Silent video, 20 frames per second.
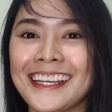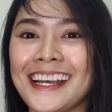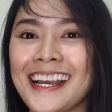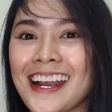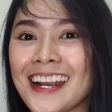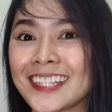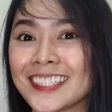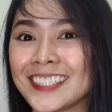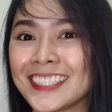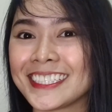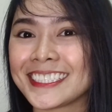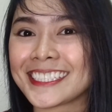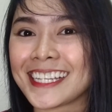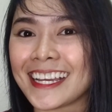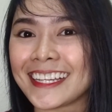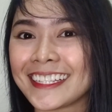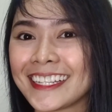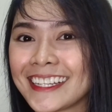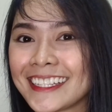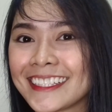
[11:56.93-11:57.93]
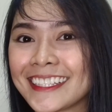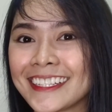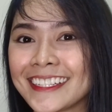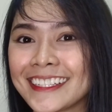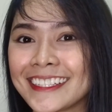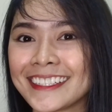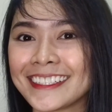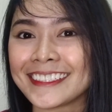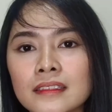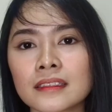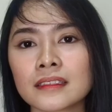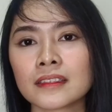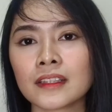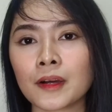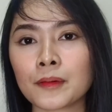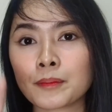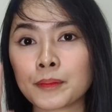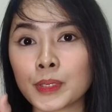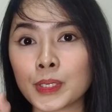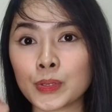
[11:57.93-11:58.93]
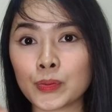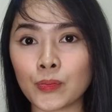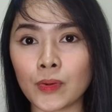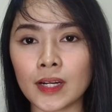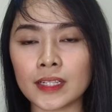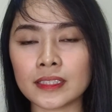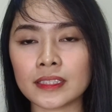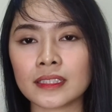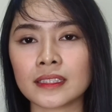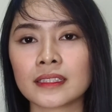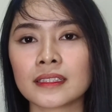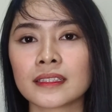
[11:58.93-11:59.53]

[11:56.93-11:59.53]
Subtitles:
Are you excited? Number 1.